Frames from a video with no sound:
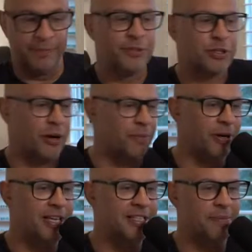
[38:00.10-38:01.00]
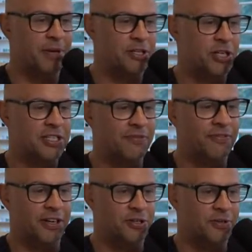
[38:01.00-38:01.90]
Sorry, my kids gave me a chest
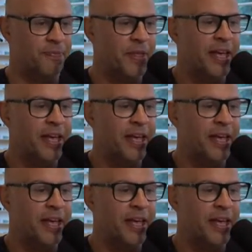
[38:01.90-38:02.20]
infection.